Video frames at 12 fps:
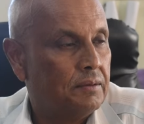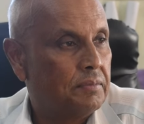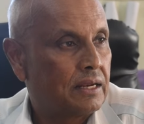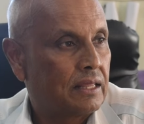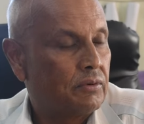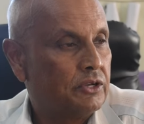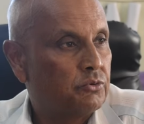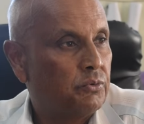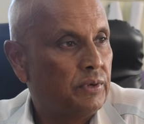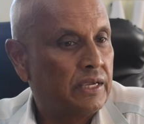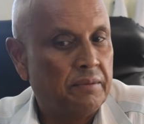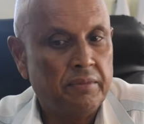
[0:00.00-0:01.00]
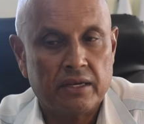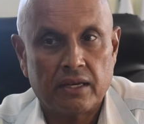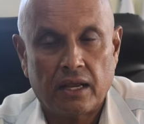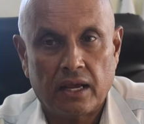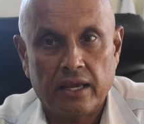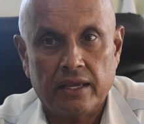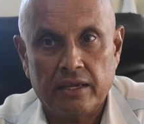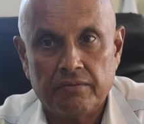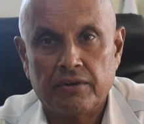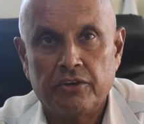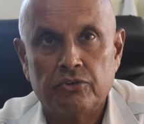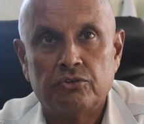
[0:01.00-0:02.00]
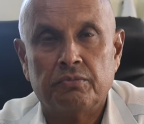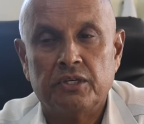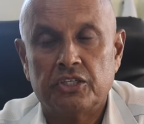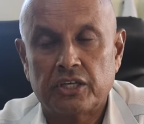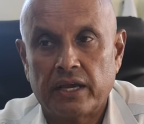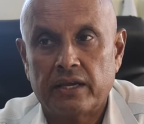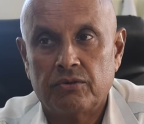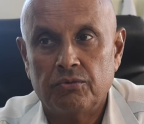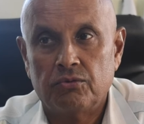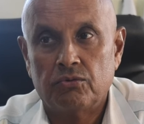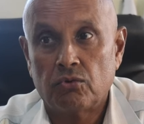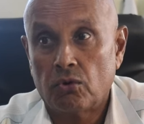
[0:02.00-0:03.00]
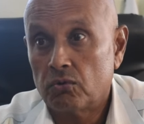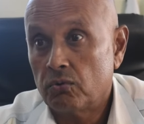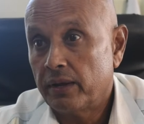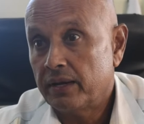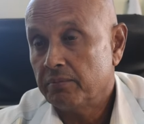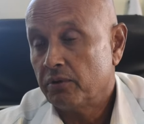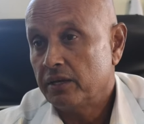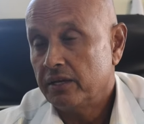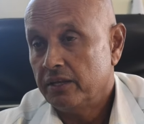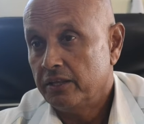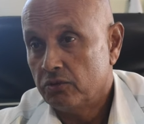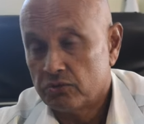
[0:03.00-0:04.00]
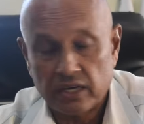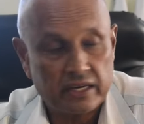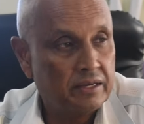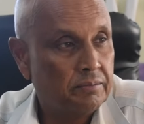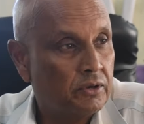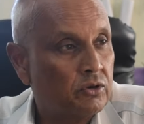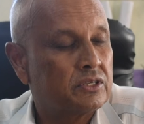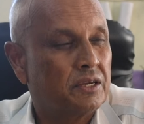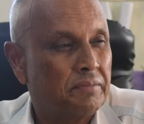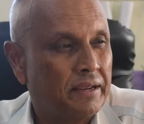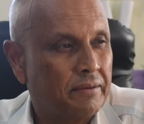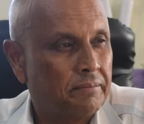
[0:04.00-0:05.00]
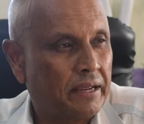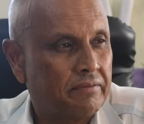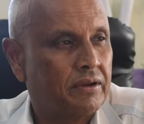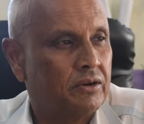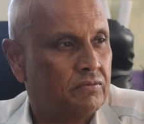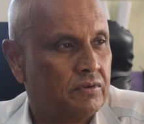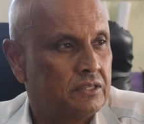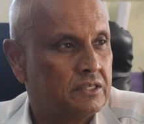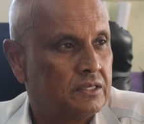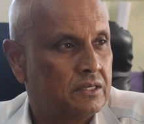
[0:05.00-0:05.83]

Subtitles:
But otherwise, when we came in, I even used to be shy to talk to anybody in Hindustani because they make fun of us.